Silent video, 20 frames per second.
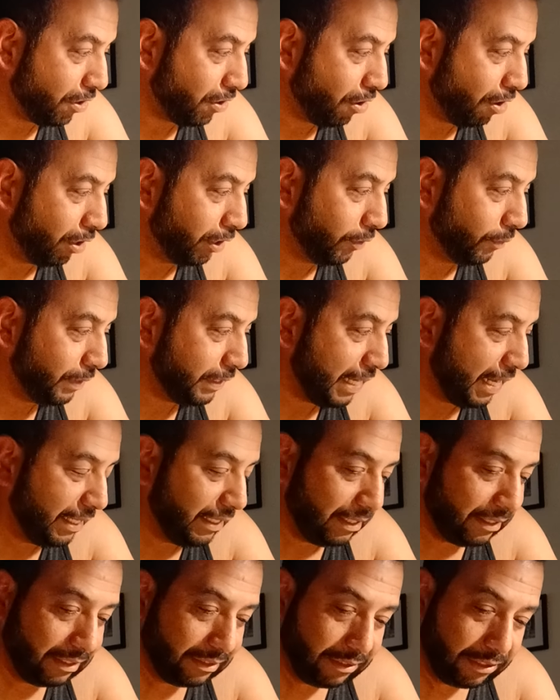to argue with Danny
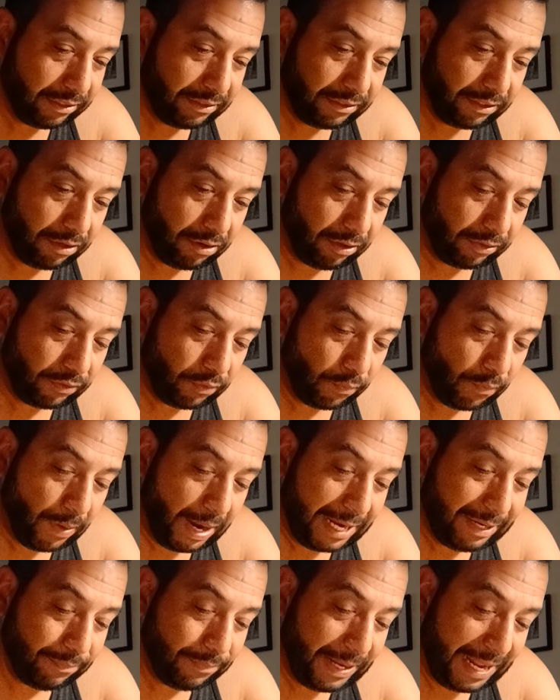that they're on the
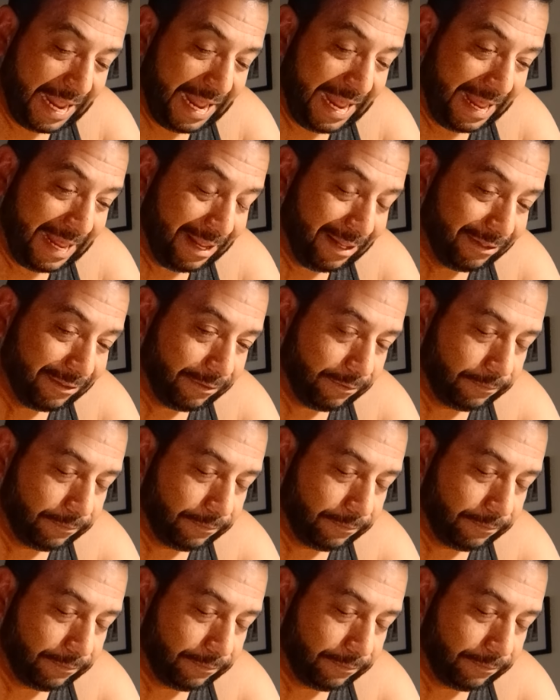right path.